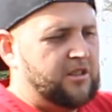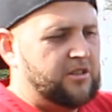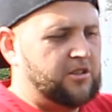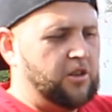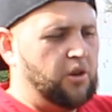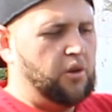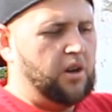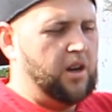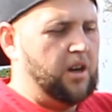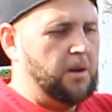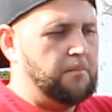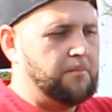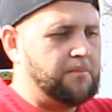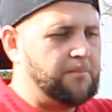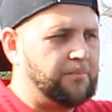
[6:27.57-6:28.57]

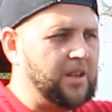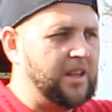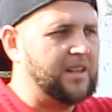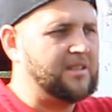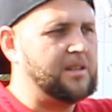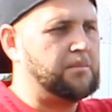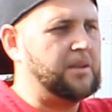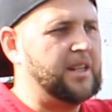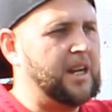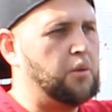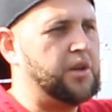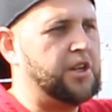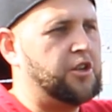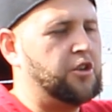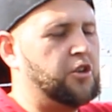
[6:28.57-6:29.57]
So that's something that
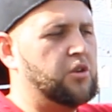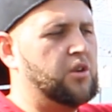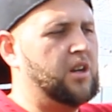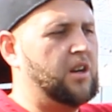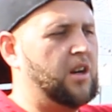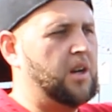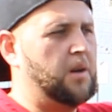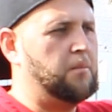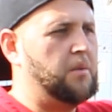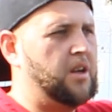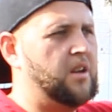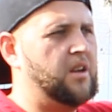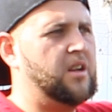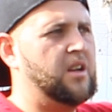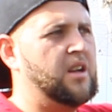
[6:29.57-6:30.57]
we do.
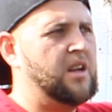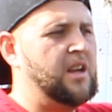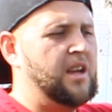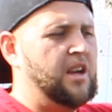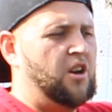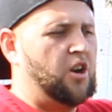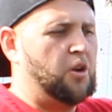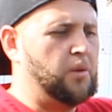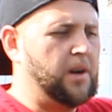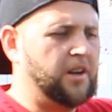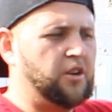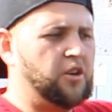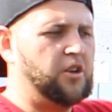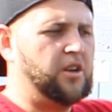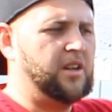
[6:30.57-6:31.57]
Our
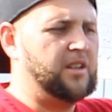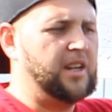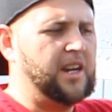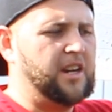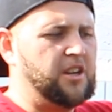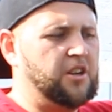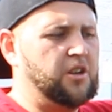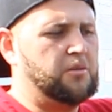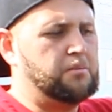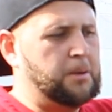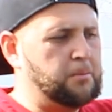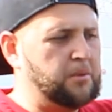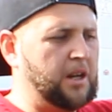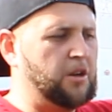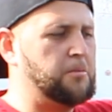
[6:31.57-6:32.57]
regular,
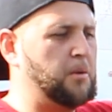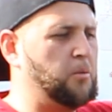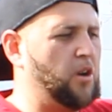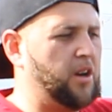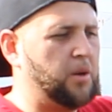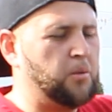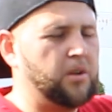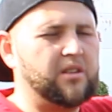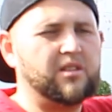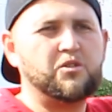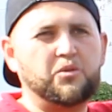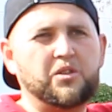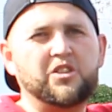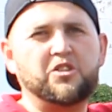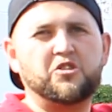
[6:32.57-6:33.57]
people that would be working with us,
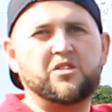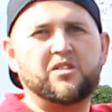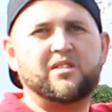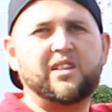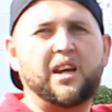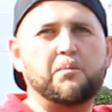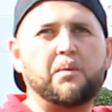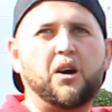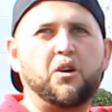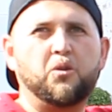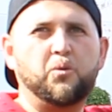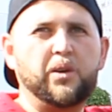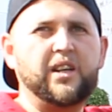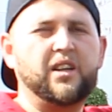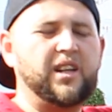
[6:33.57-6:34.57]
we'd usually say
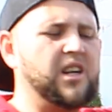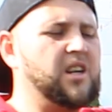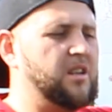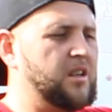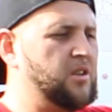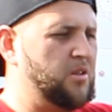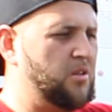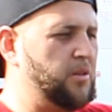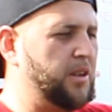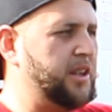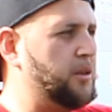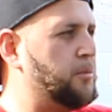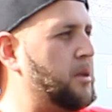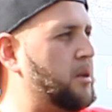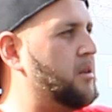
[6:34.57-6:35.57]
about weekly
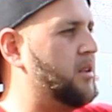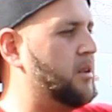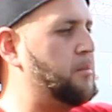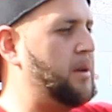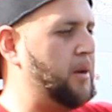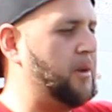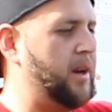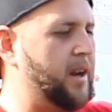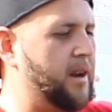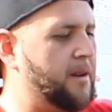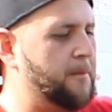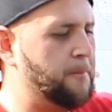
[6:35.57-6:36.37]
be the pay rate.